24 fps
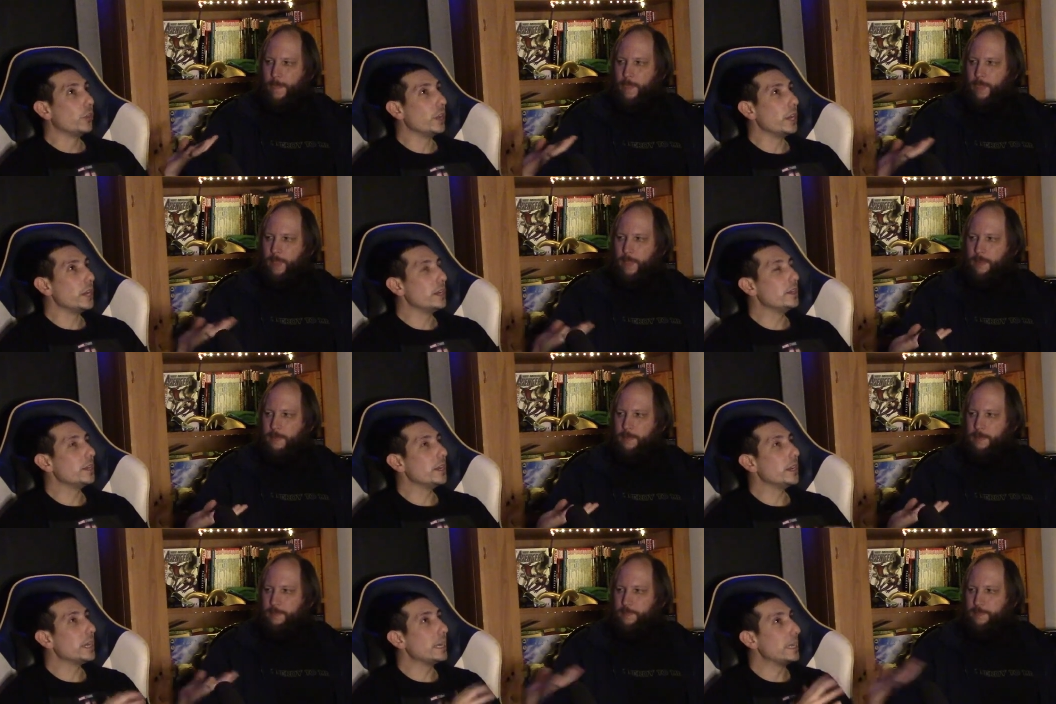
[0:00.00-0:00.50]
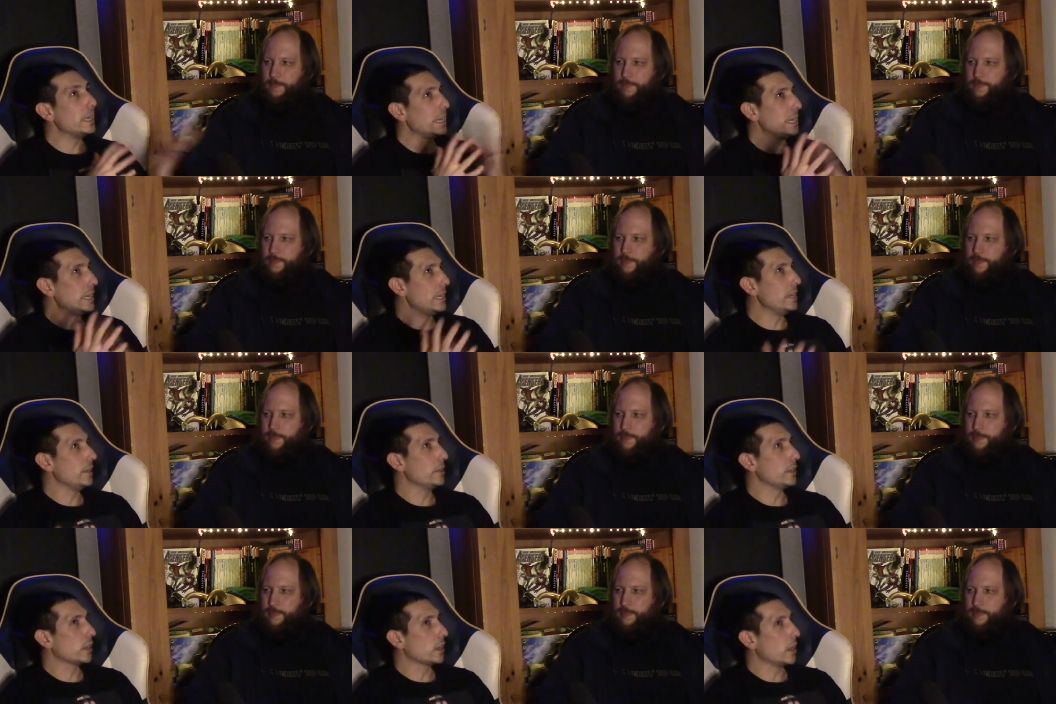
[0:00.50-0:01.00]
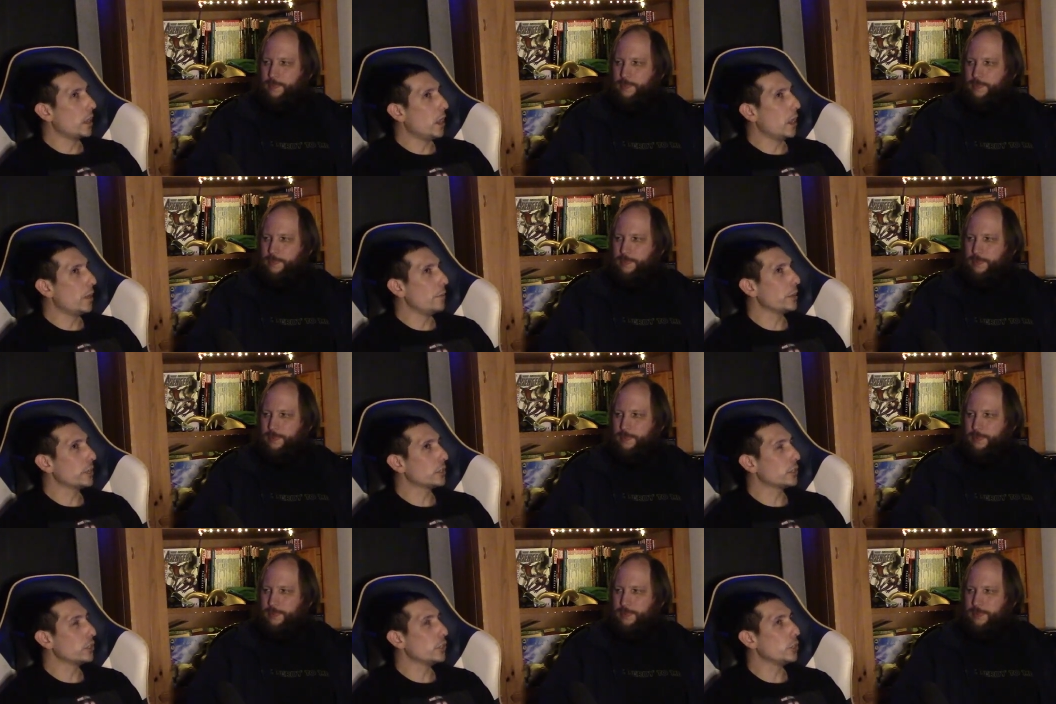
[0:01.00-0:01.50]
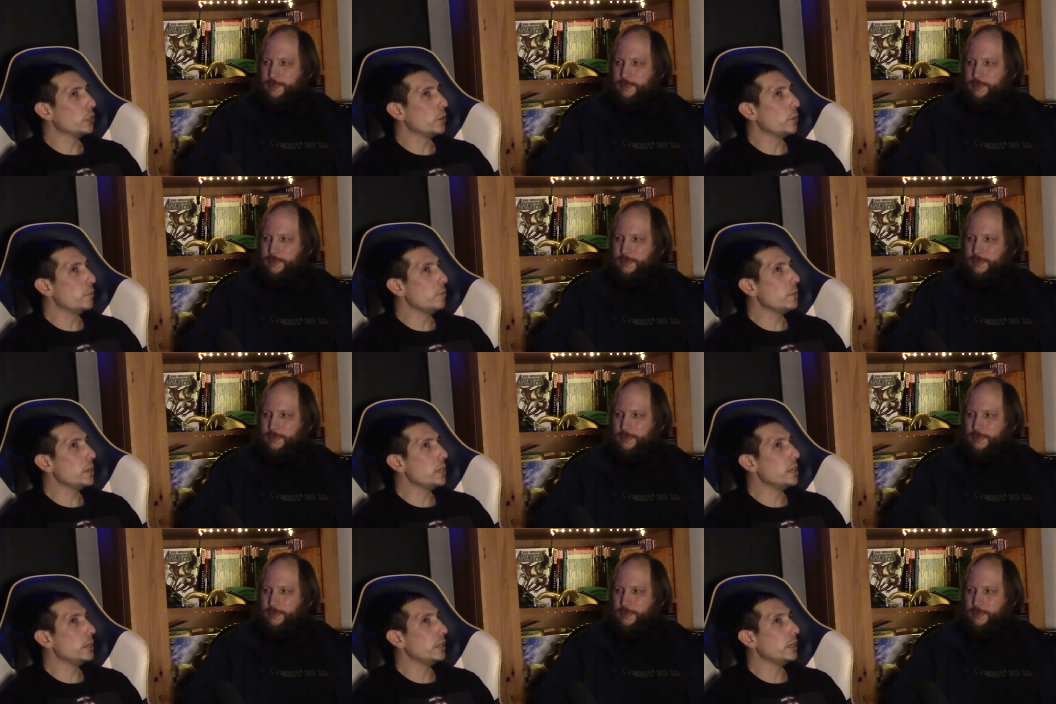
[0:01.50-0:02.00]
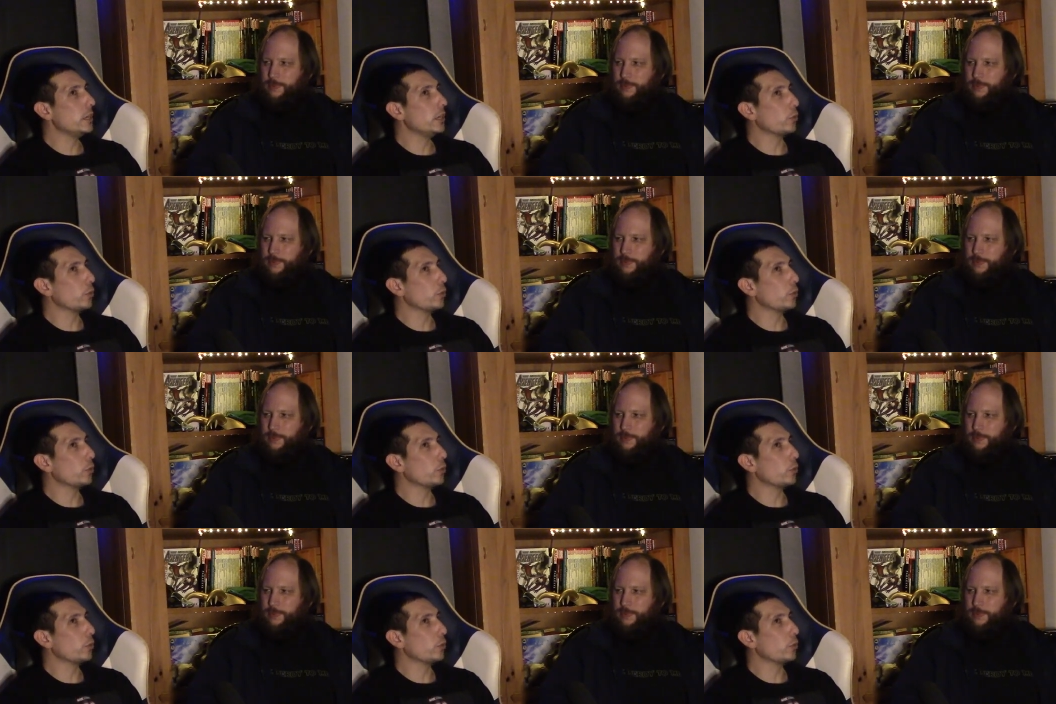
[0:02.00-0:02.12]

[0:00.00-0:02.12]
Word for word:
Speaker 1: they did it in the comics, and to me,